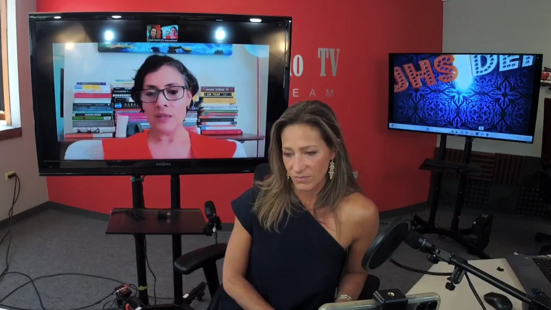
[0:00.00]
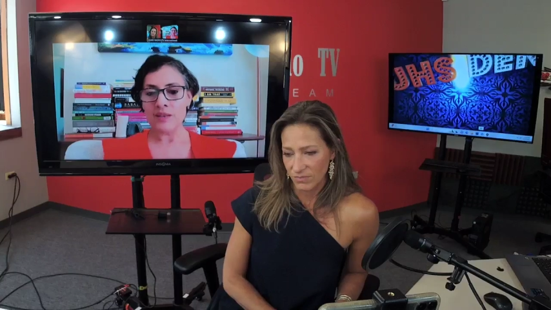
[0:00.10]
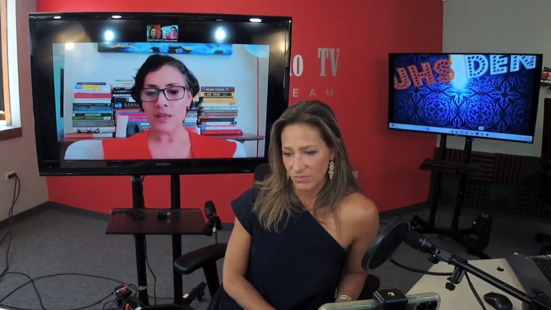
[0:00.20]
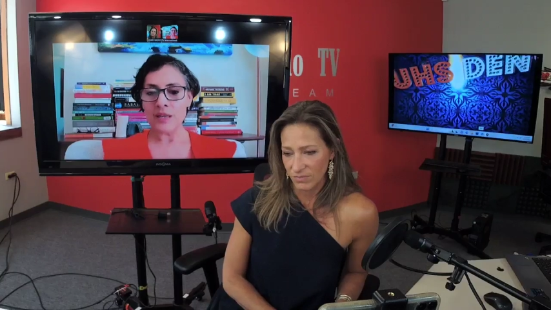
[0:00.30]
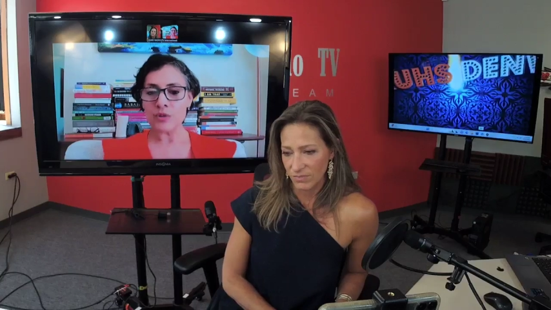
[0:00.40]

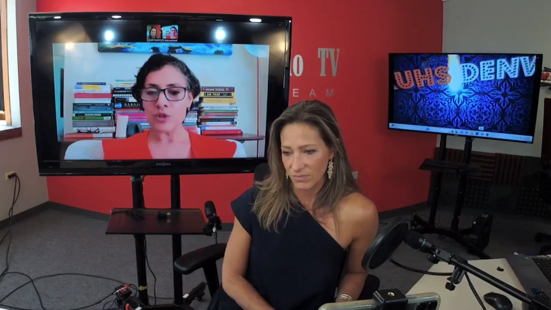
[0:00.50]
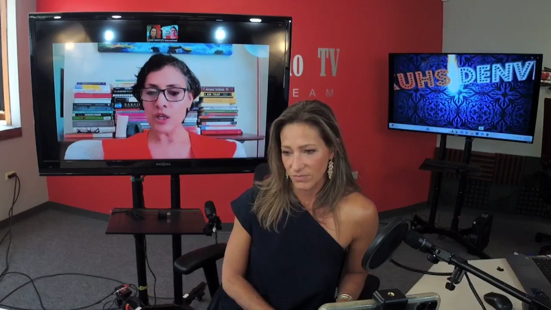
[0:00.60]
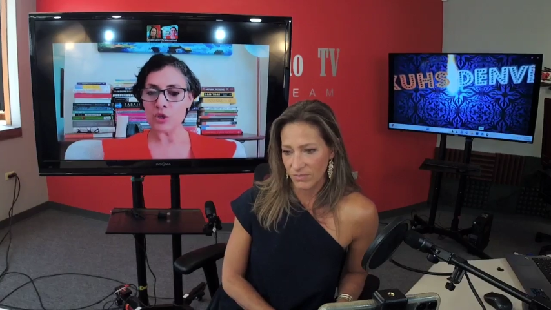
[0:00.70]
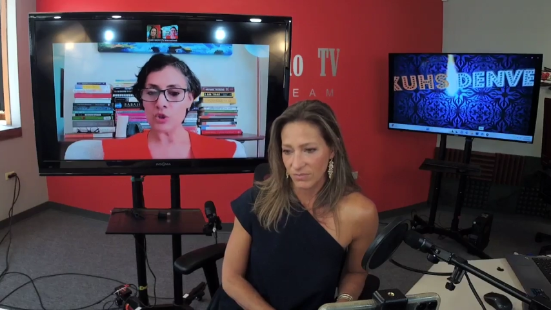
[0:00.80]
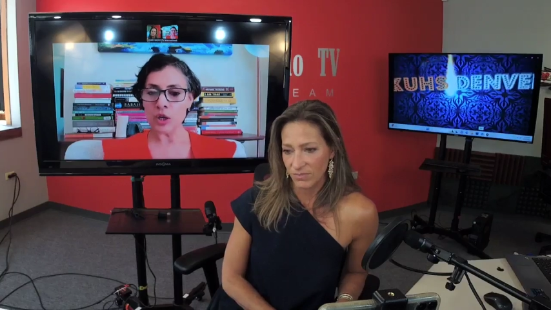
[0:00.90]
Speaker 1: thing to stay
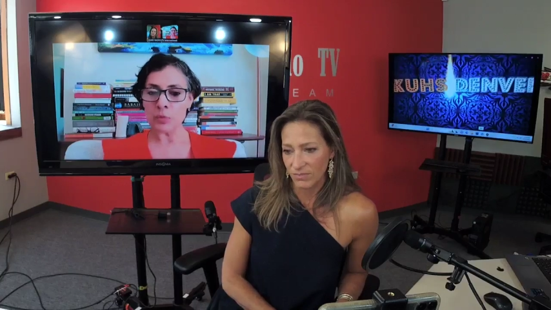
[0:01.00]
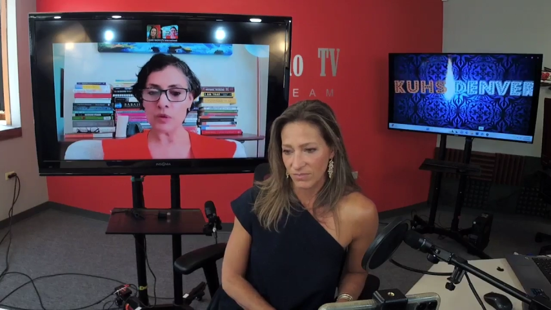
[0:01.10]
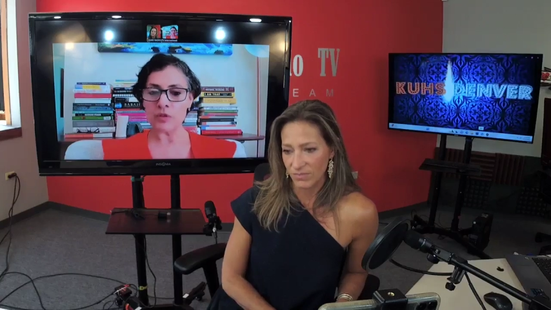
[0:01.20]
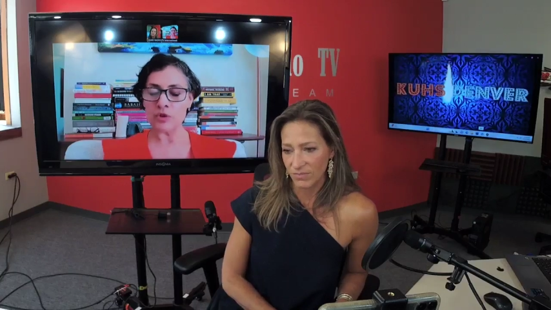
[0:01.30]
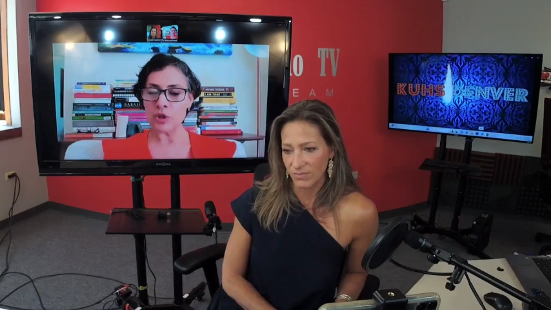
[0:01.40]
on top
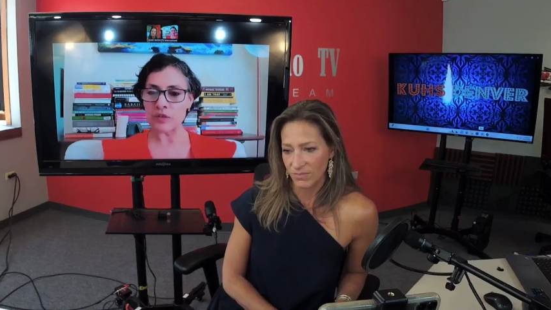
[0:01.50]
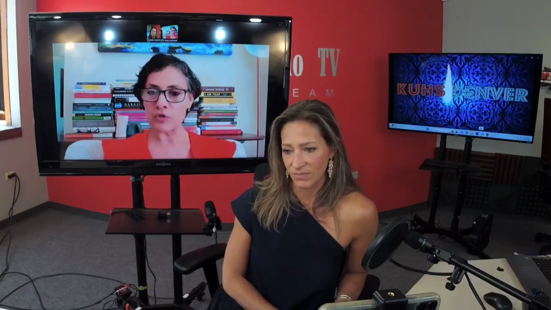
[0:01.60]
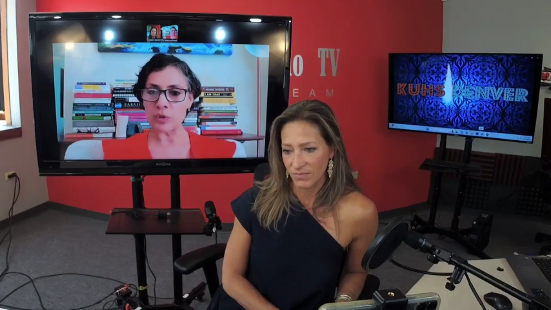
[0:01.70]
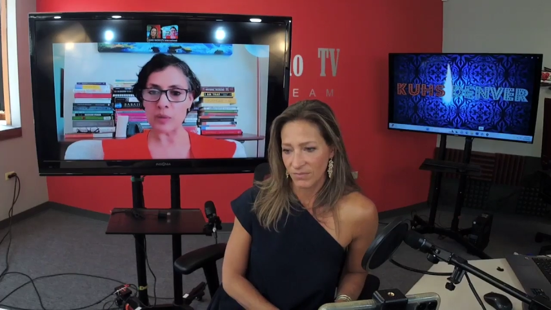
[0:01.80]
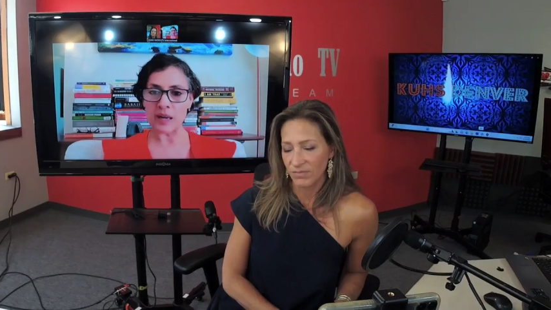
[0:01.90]
of because you have to
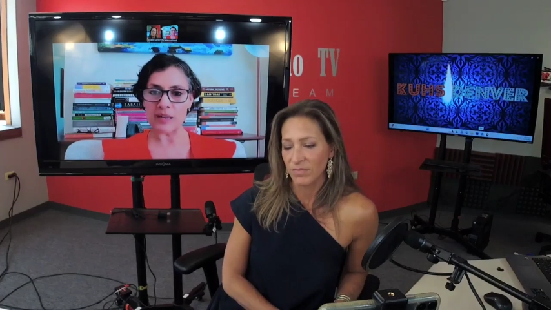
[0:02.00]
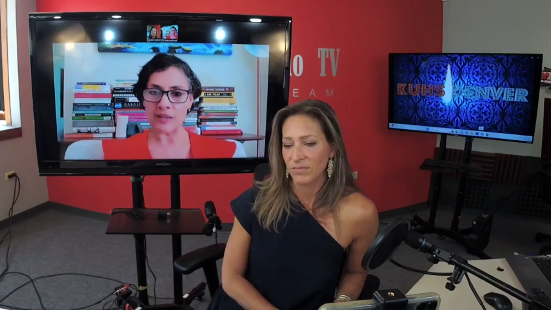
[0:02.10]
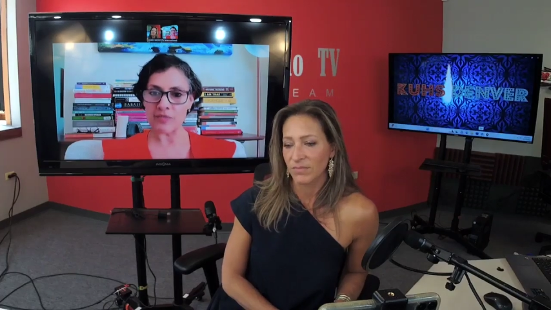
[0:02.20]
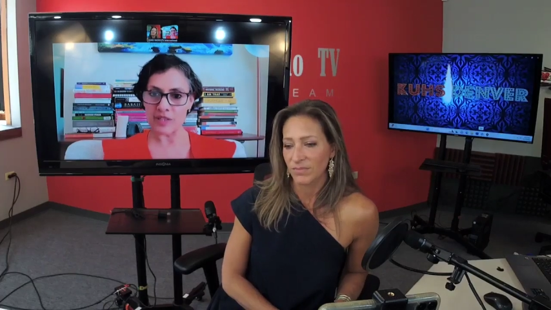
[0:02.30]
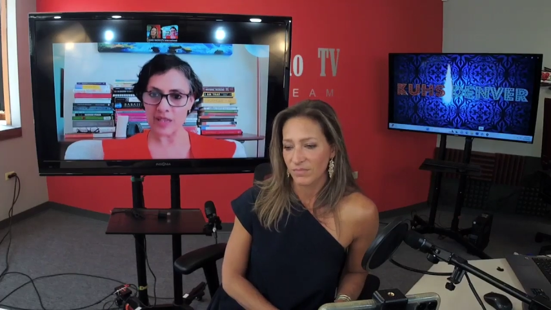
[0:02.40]
apply it
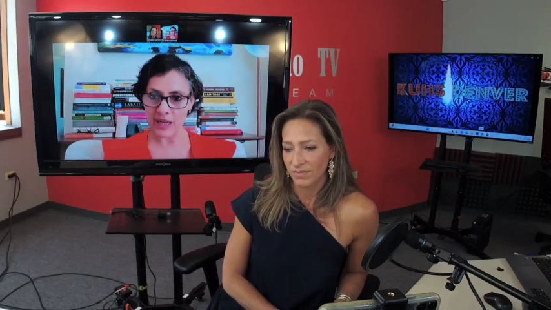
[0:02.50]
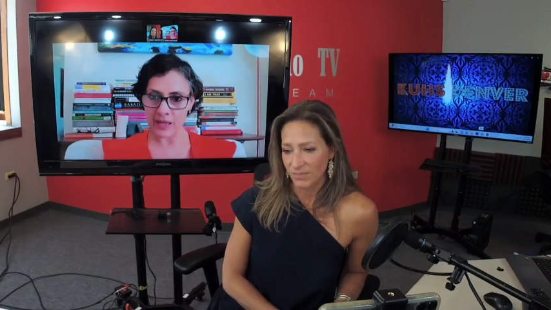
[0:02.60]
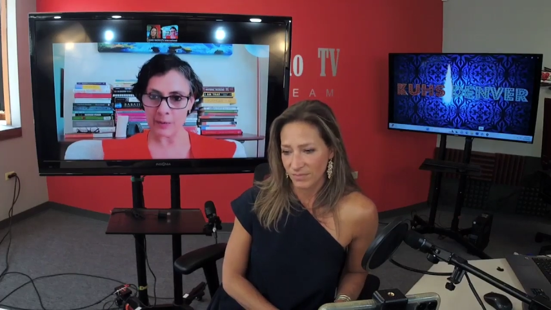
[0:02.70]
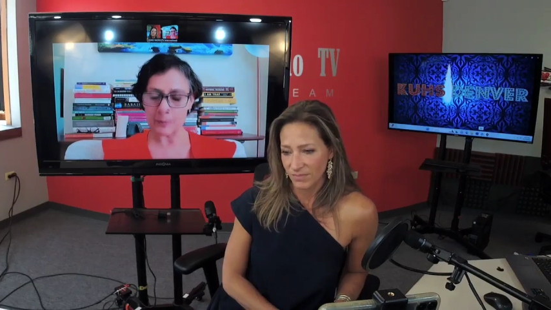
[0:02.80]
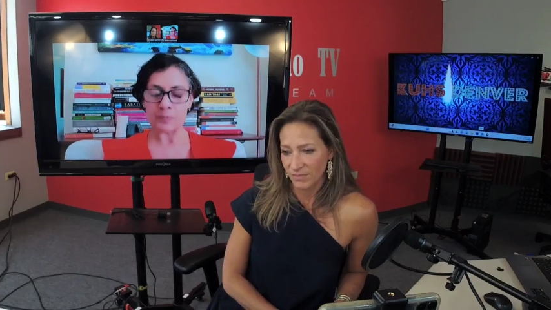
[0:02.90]
every day